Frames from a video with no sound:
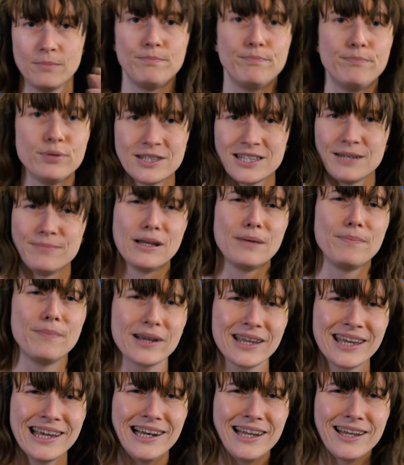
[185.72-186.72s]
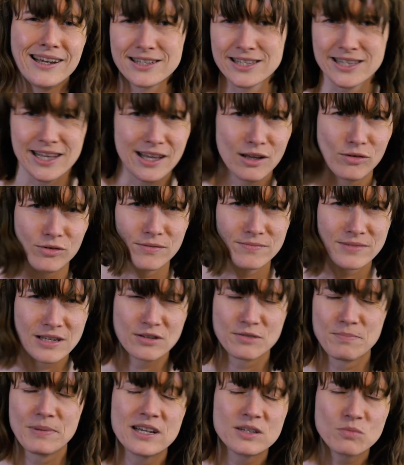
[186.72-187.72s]
Put simply, by killing us, they killed
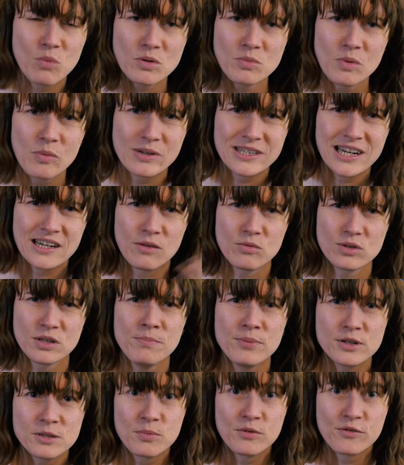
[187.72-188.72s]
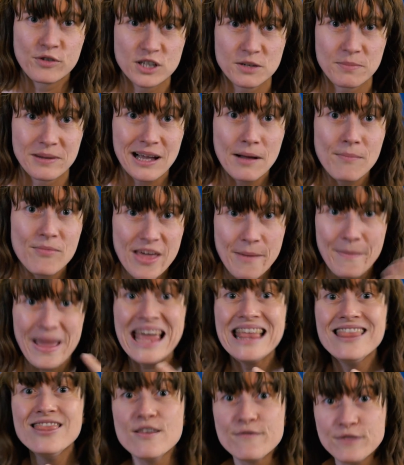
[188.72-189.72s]
themselves, because once we were dead, it was impossible for us to become them
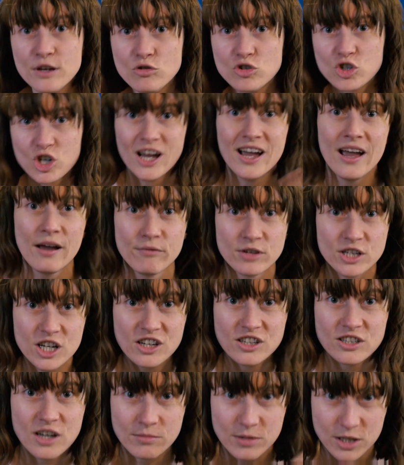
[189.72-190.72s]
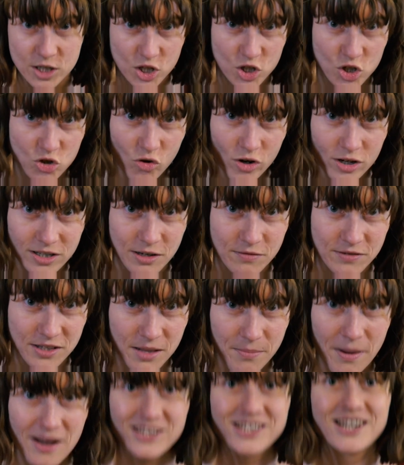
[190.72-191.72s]
in the future and return time to destroy ourselves in
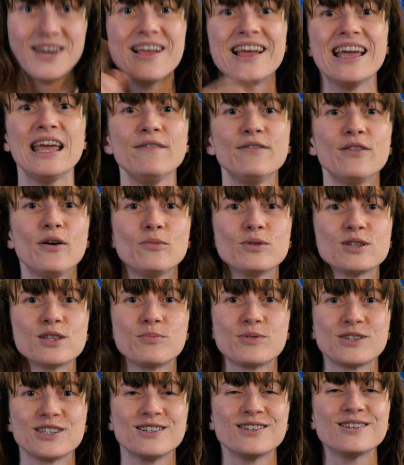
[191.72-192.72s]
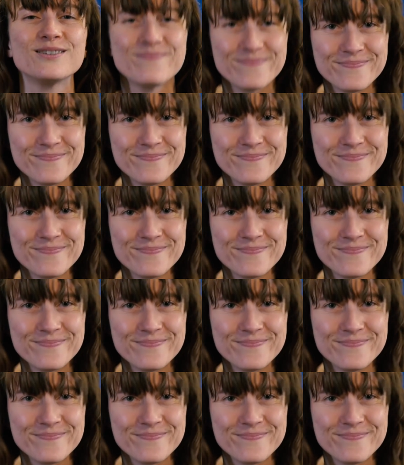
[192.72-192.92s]
the past, even though it was the present.